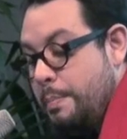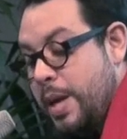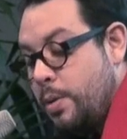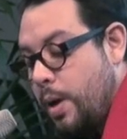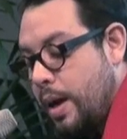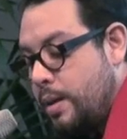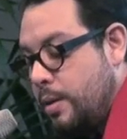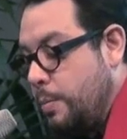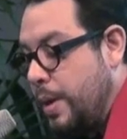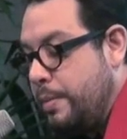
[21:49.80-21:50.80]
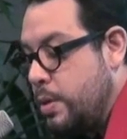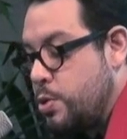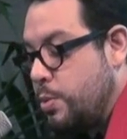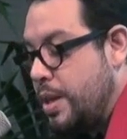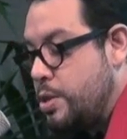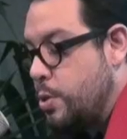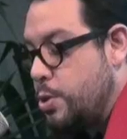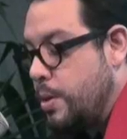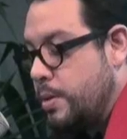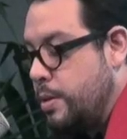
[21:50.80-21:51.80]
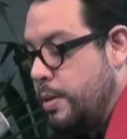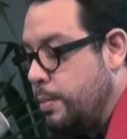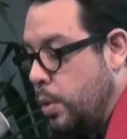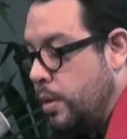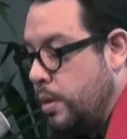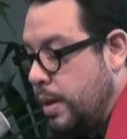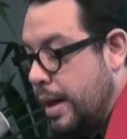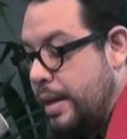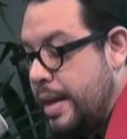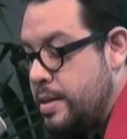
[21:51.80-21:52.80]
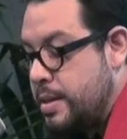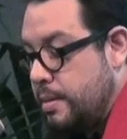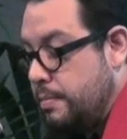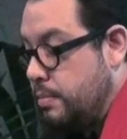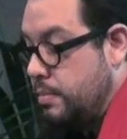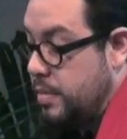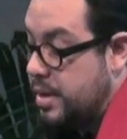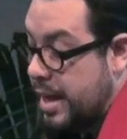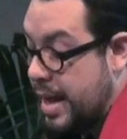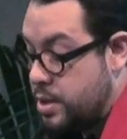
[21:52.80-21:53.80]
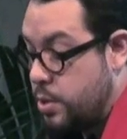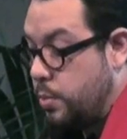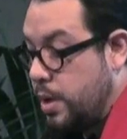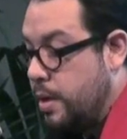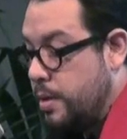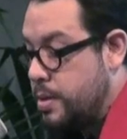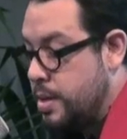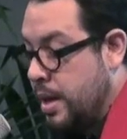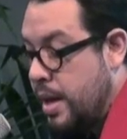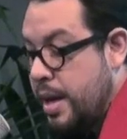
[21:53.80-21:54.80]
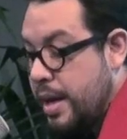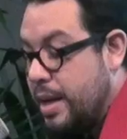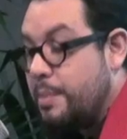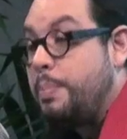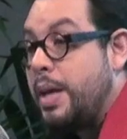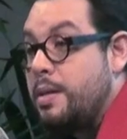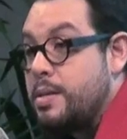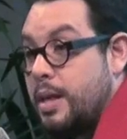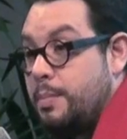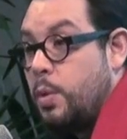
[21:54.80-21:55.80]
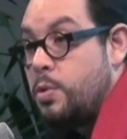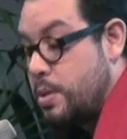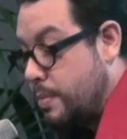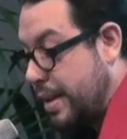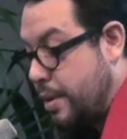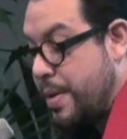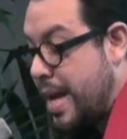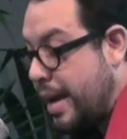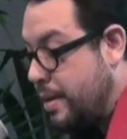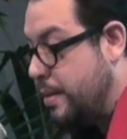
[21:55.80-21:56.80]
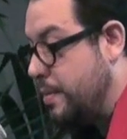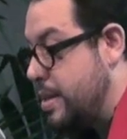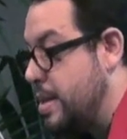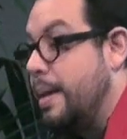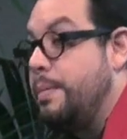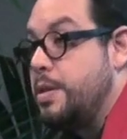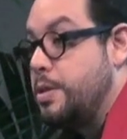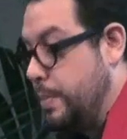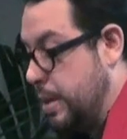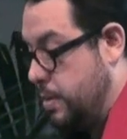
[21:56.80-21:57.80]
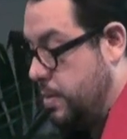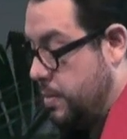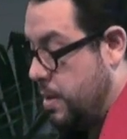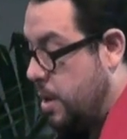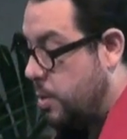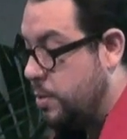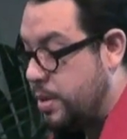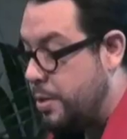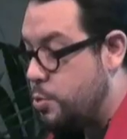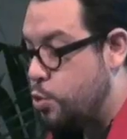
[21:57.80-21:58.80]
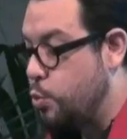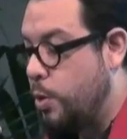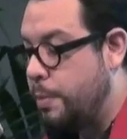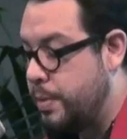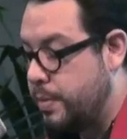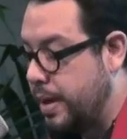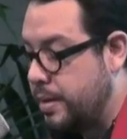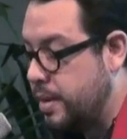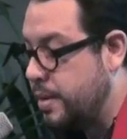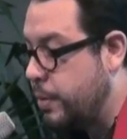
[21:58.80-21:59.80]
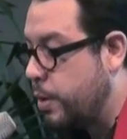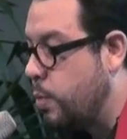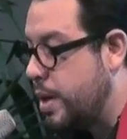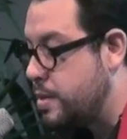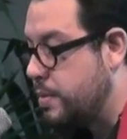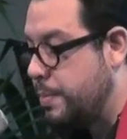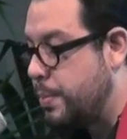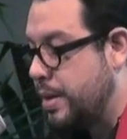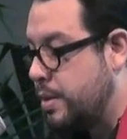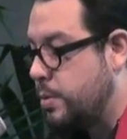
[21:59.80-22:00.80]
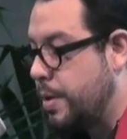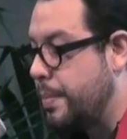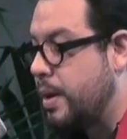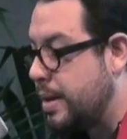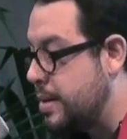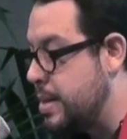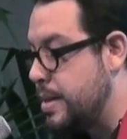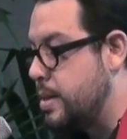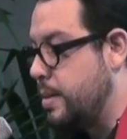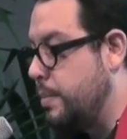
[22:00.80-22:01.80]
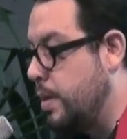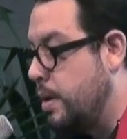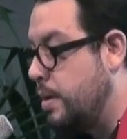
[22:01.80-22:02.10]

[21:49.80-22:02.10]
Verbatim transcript: Meanwhile, oblivious to this social turmoil, at least in the last two years, it appears that most of the creative establishment continues to operate at the request of the predatory market system